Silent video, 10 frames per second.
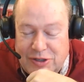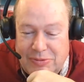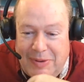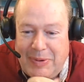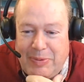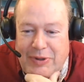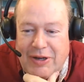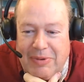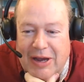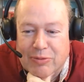so many people tell
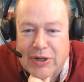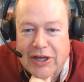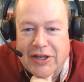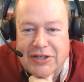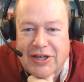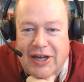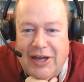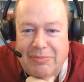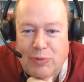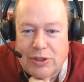me how ridiculous I
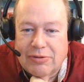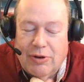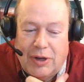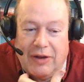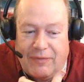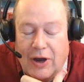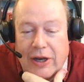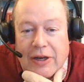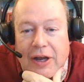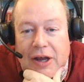am. Which okay,
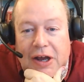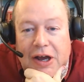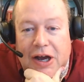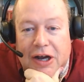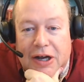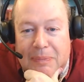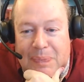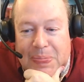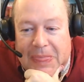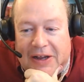fine. Um,
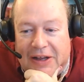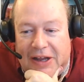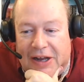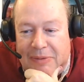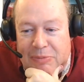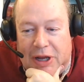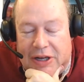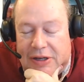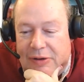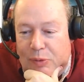and I'm
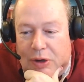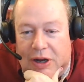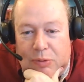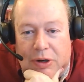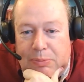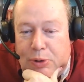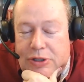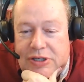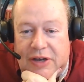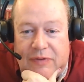like, when I write book
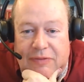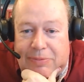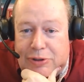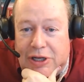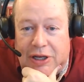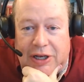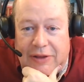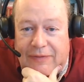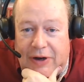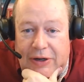7 of Pratani,
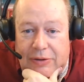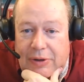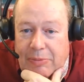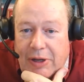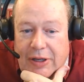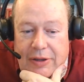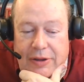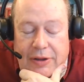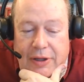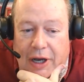the final, I'm like,
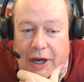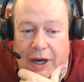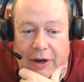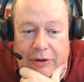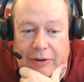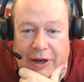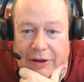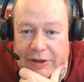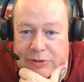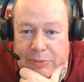I don't know how
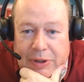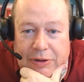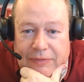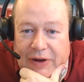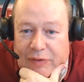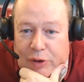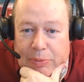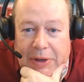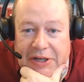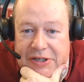that's going to be under 500
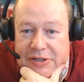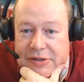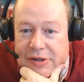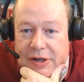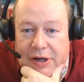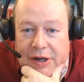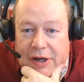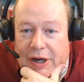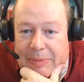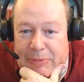pages.
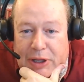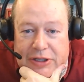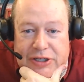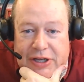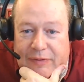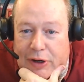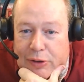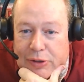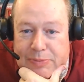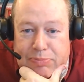I'm thinking
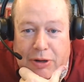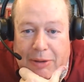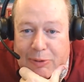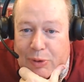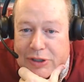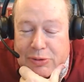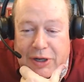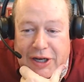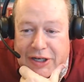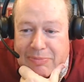700 is probably what it's going
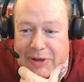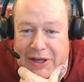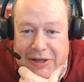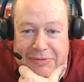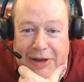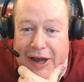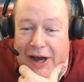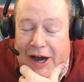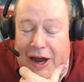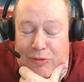to need to be, and
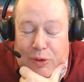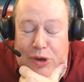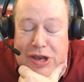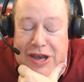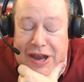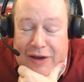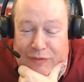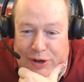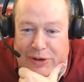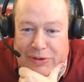I will
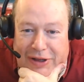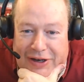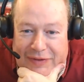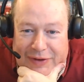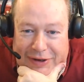never hear the end of it.